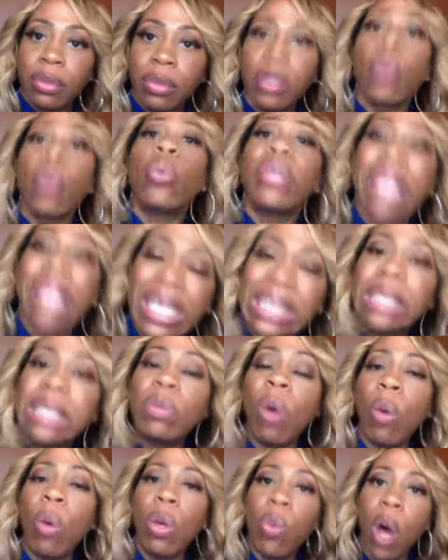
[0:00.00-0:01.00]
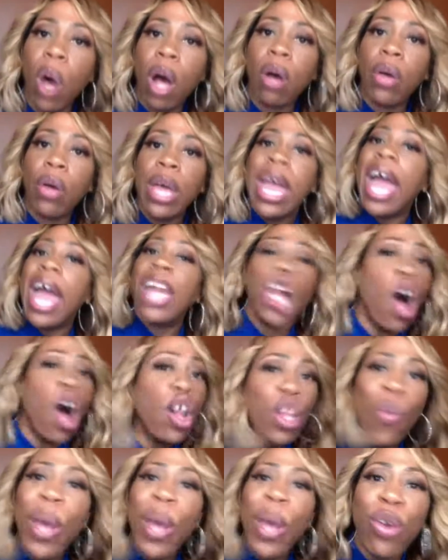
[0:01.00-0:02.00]
This is what we want. And the only
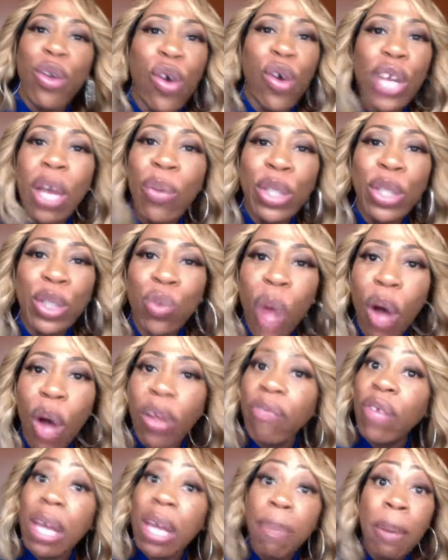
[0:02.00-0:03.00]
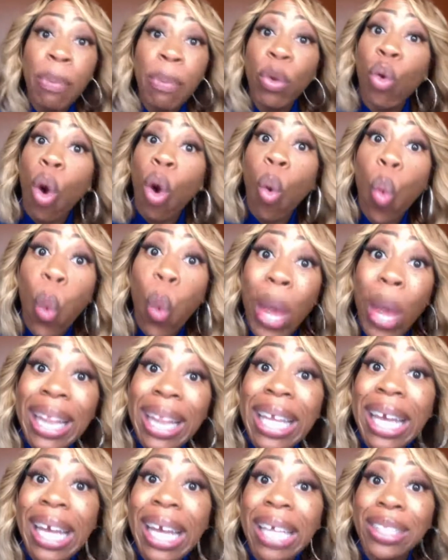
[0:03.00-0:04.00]
way you're going to get what you want is if you get people who are
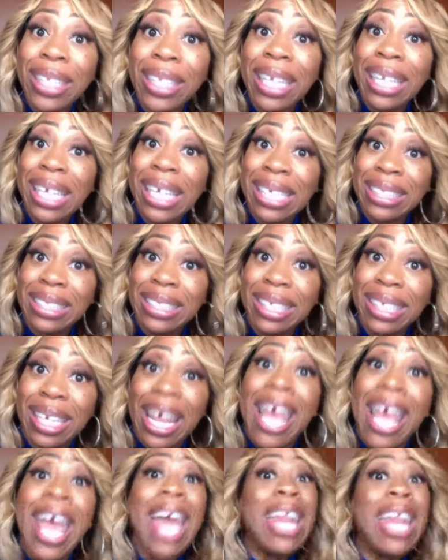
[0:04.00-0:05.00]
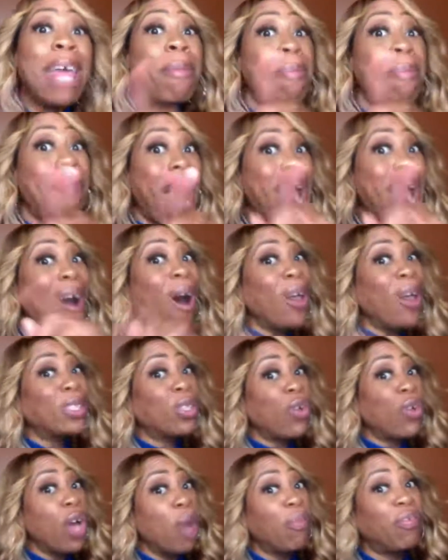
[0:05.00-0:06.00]
willing to listen. And it might also
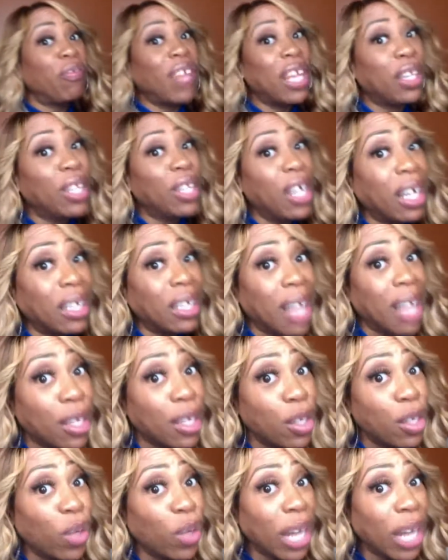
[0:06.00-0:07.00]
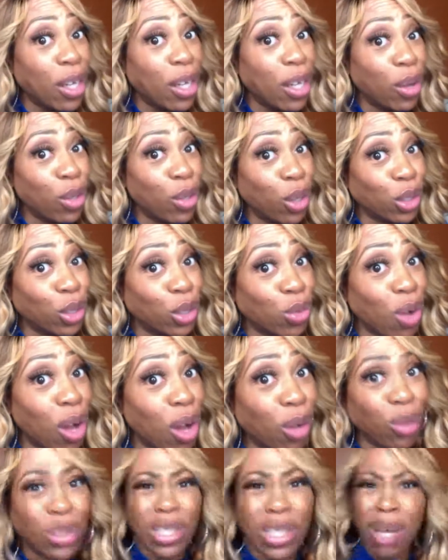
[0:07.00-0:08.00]
help if they look like you and they know your struggles.
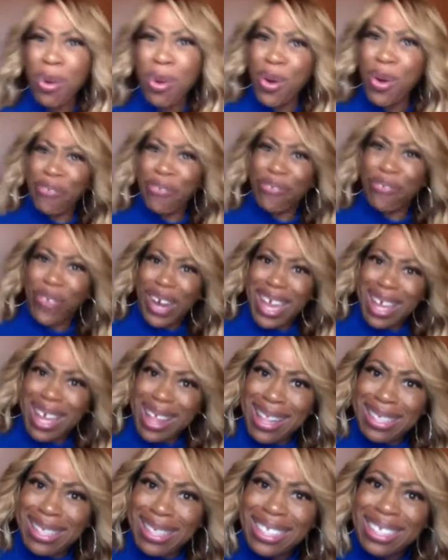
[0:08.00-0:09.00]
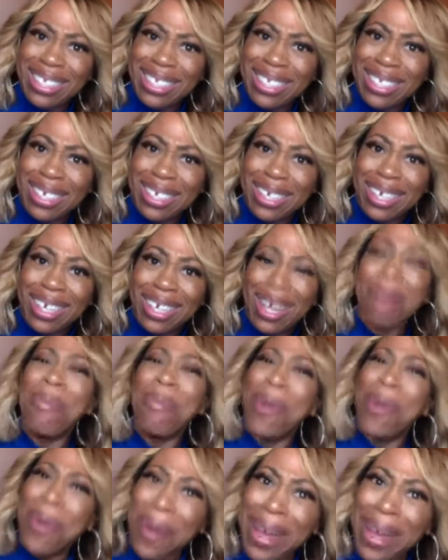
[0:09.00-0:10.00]
Come on, friends. Come
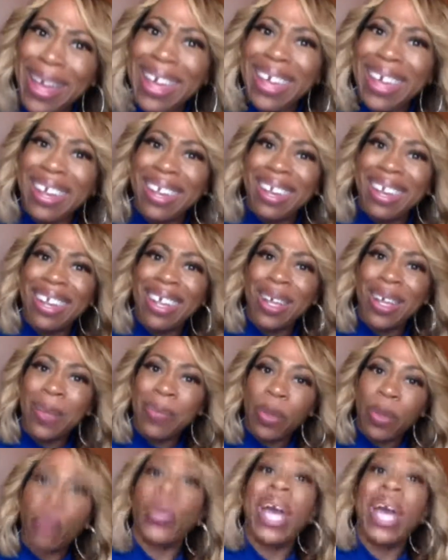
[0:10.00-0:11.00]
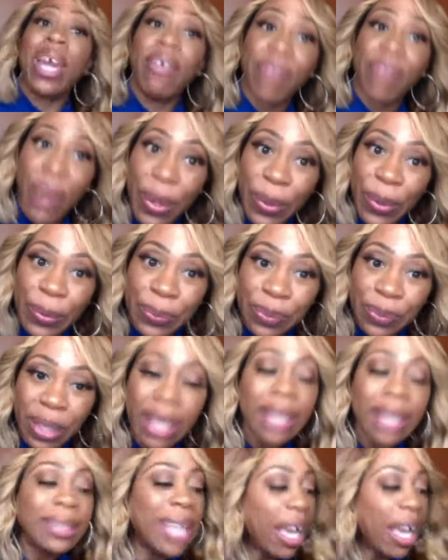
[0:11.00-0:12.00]
on. We got to vote.
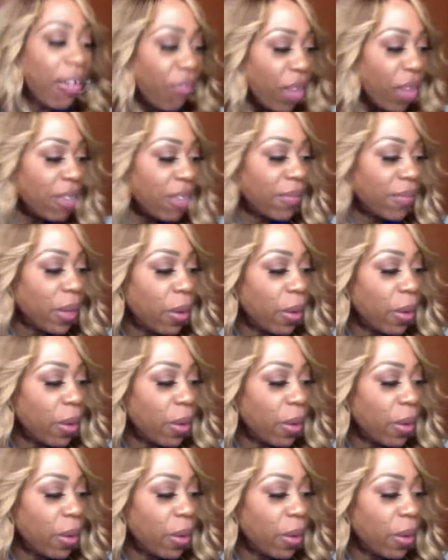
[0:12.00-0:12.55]
Take a friend and vote.